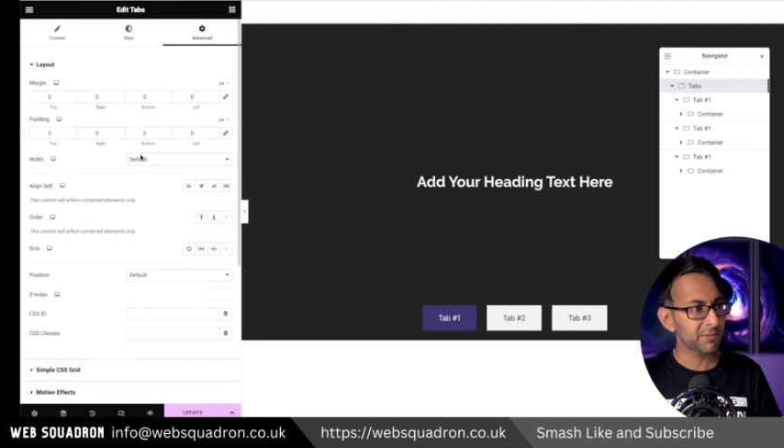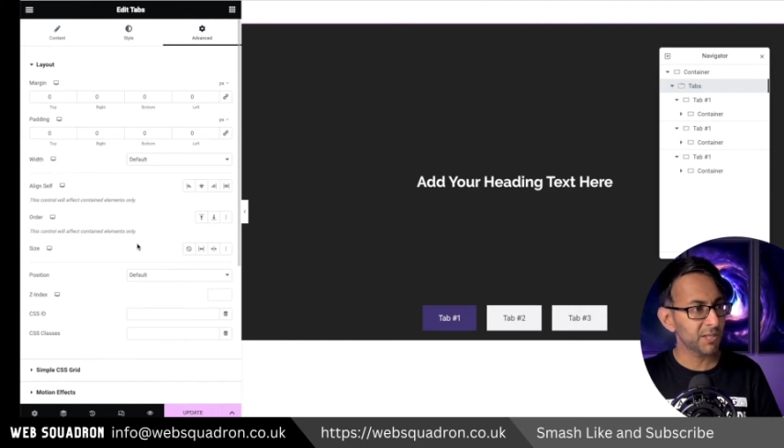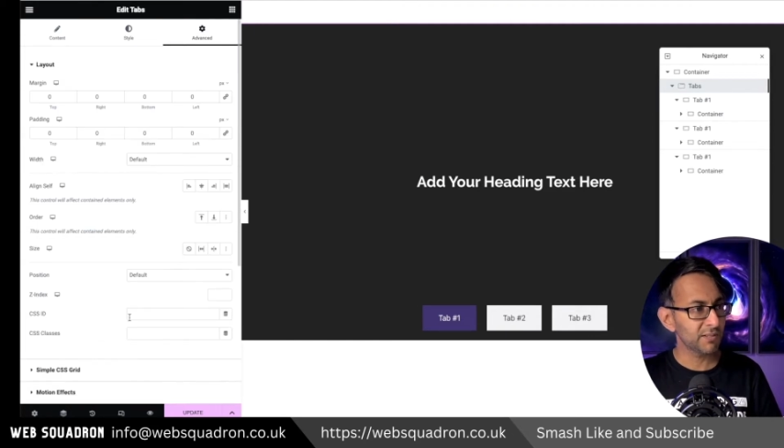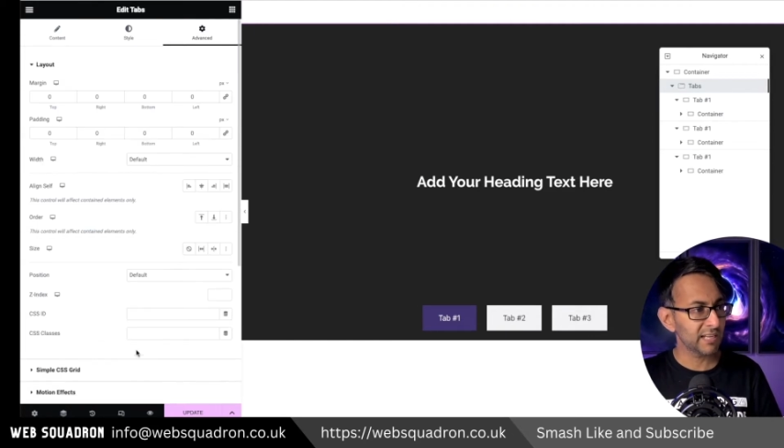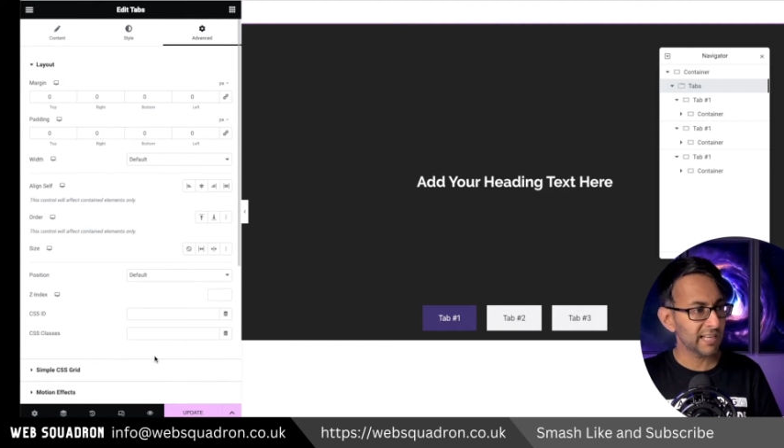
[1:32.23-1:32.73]

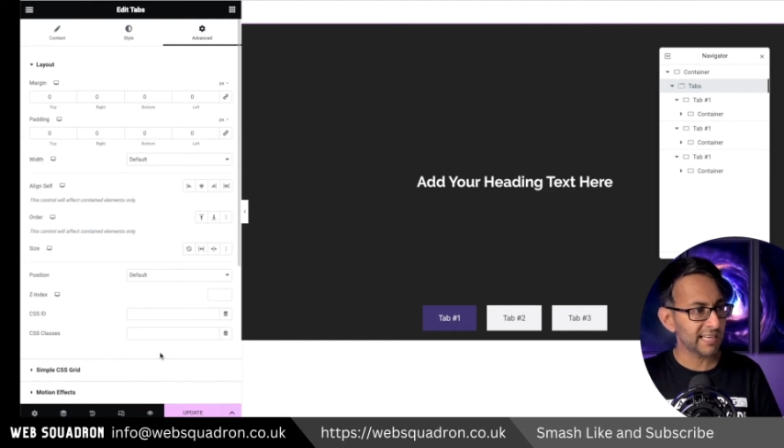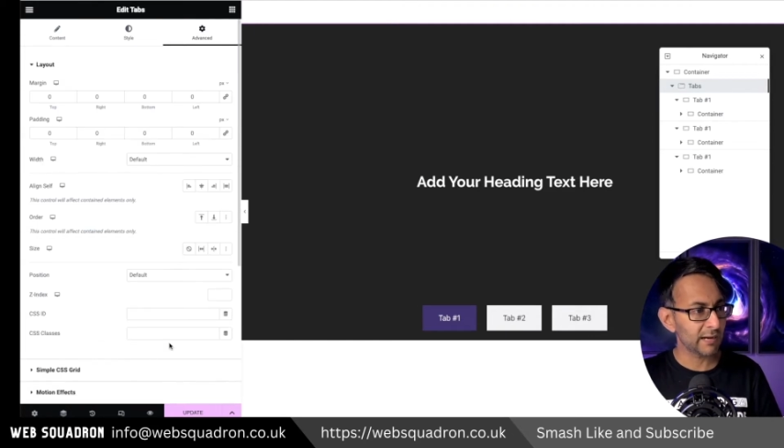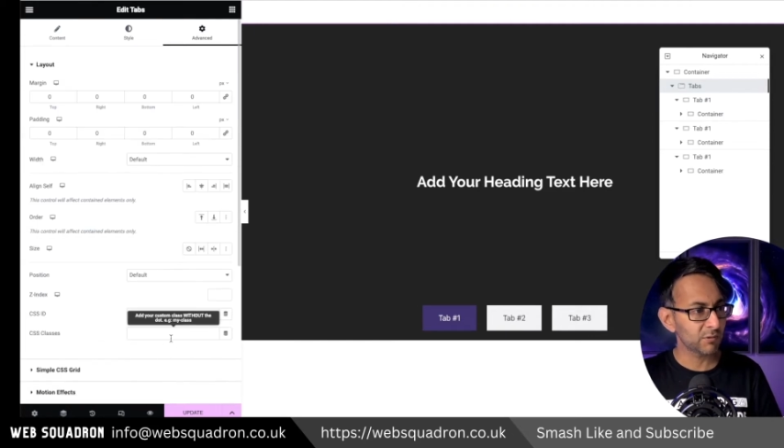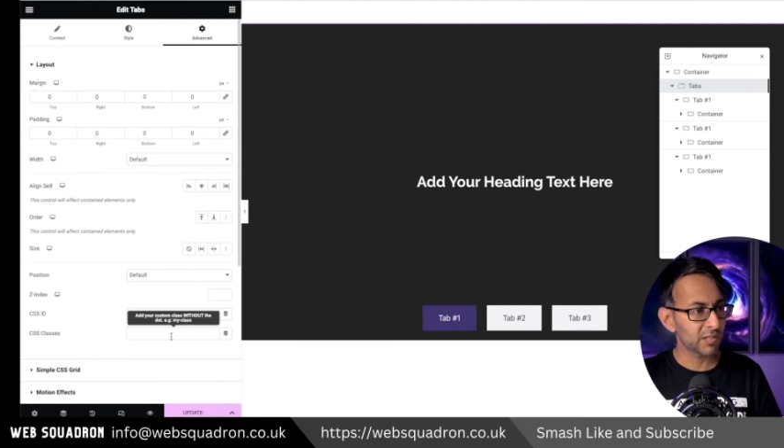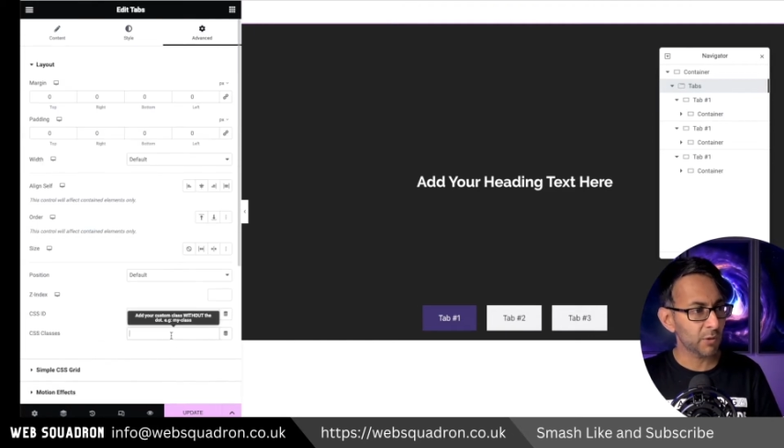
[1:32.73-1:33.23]
go to the
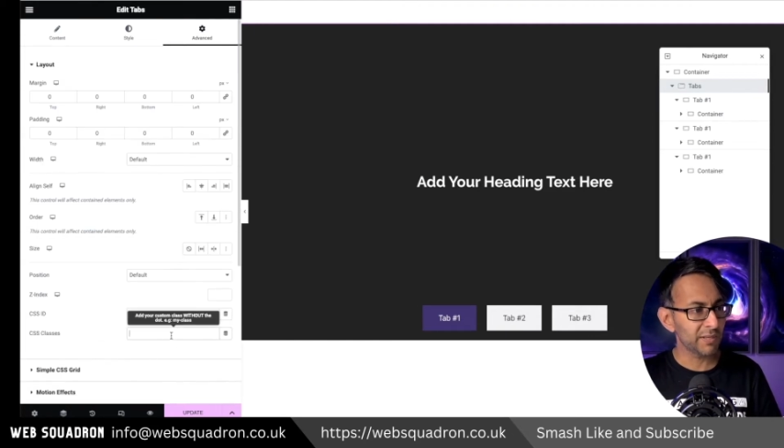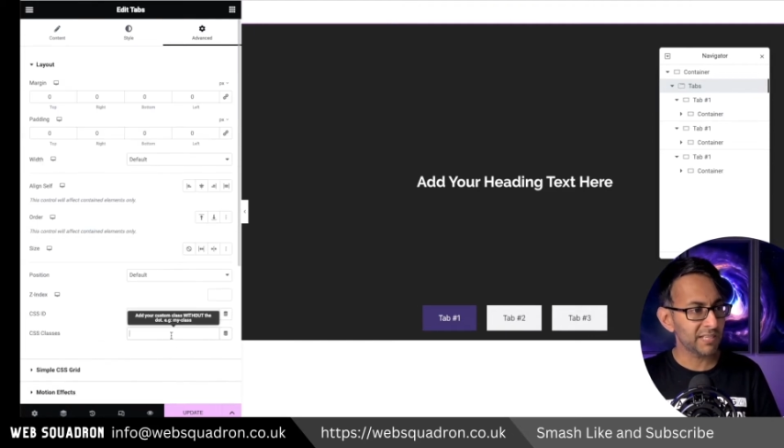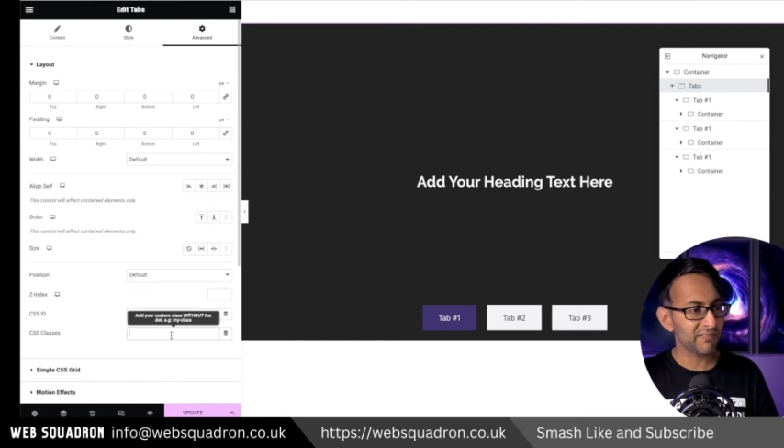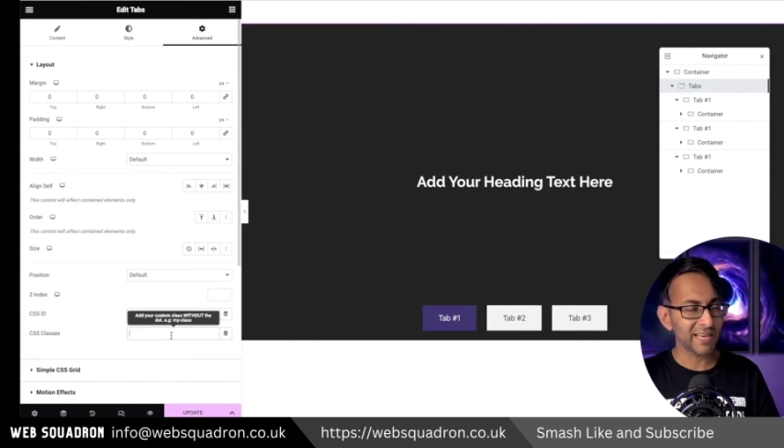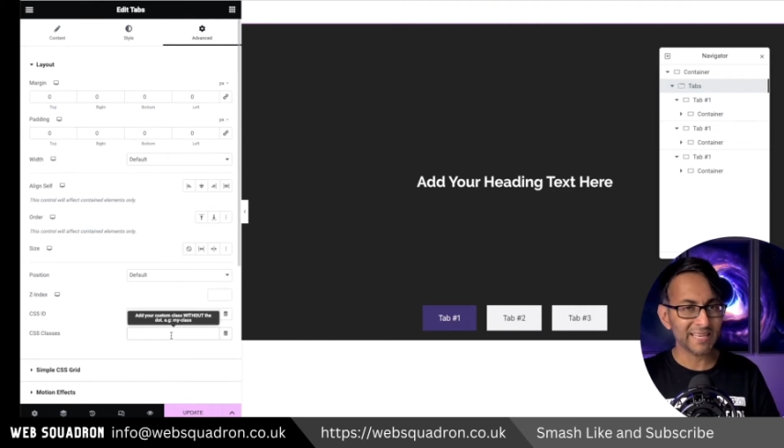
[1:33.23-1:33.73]
layout, go and
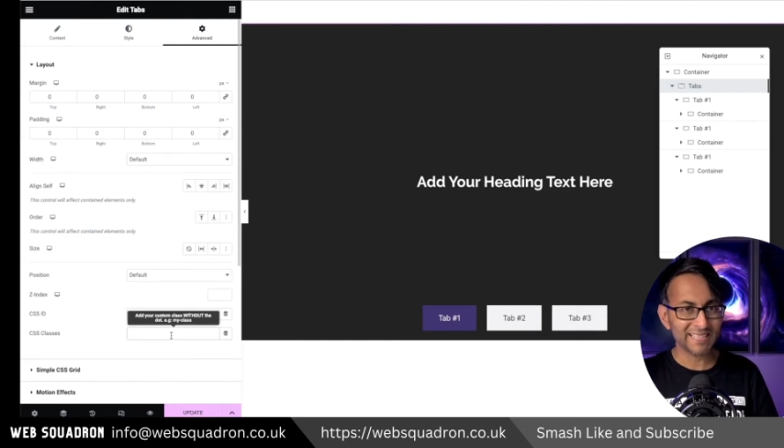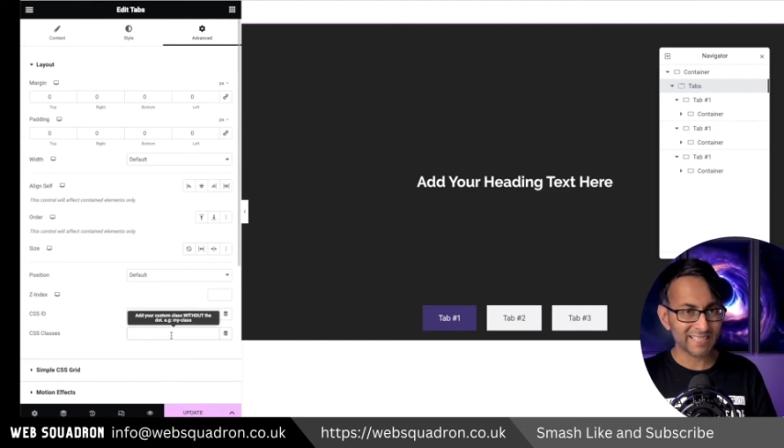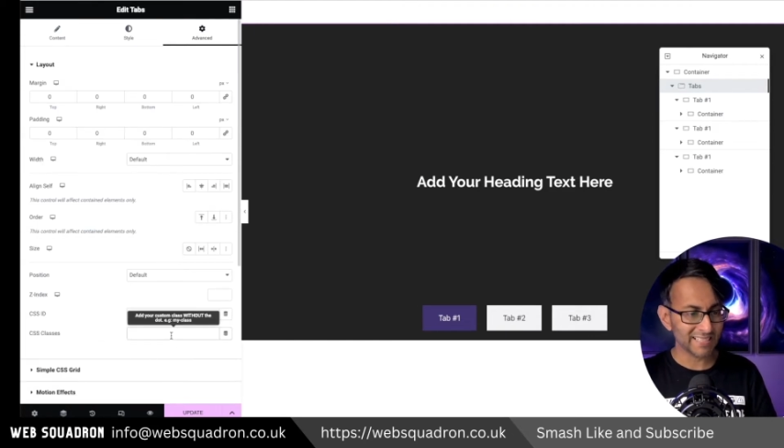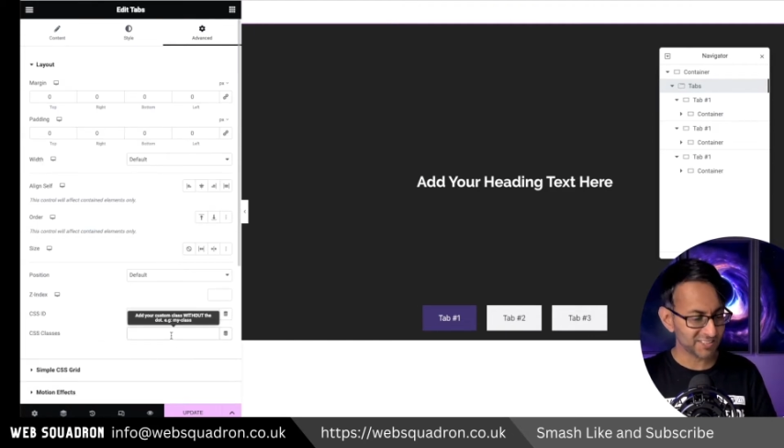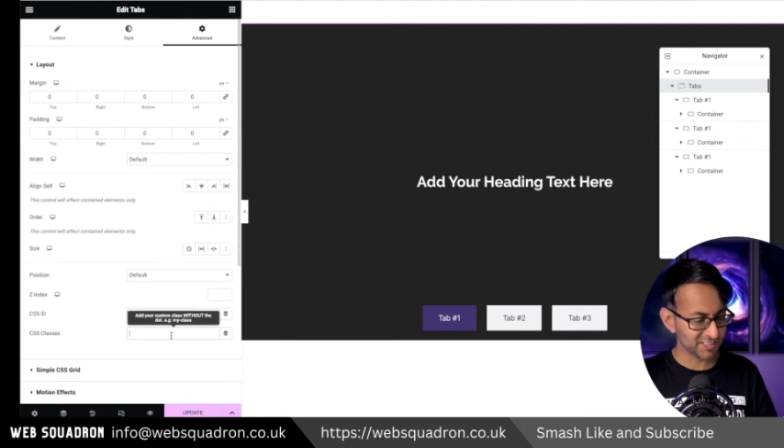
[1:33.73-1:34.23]
give it a
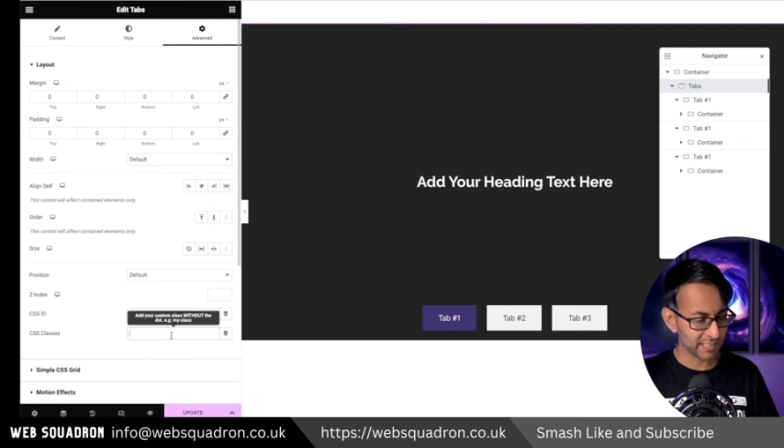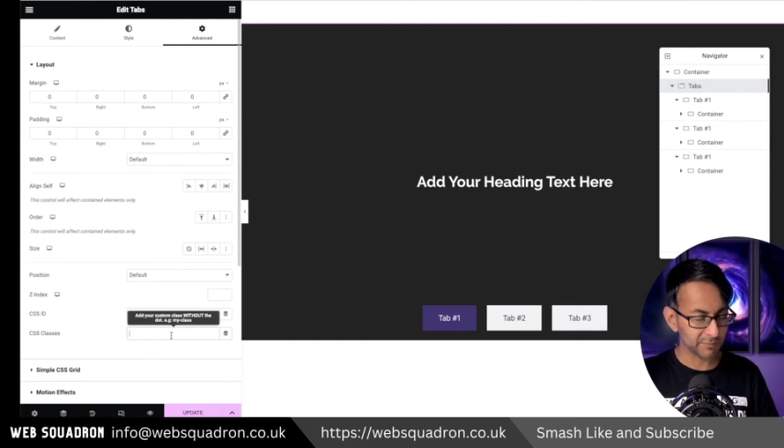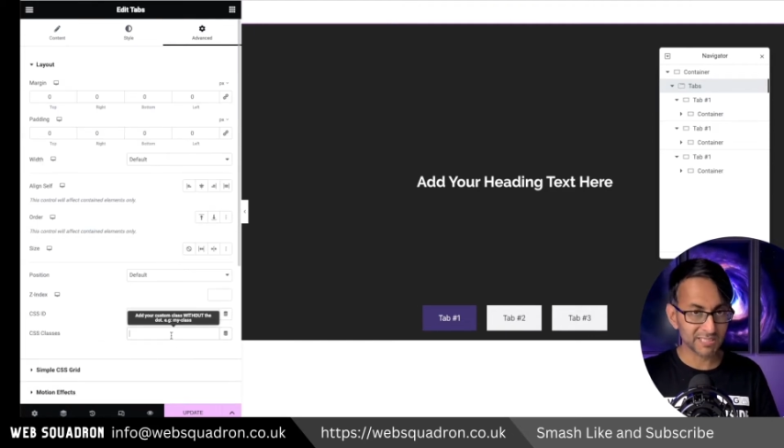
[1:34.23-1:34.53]
class name.